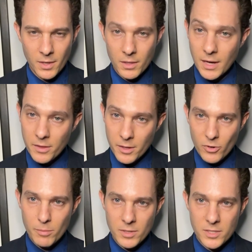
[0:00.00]
The other
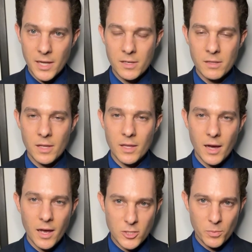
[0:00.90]
agreement stated that the
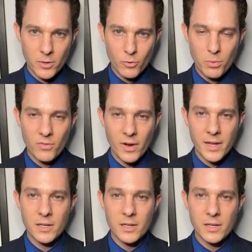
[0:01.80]
husband would provide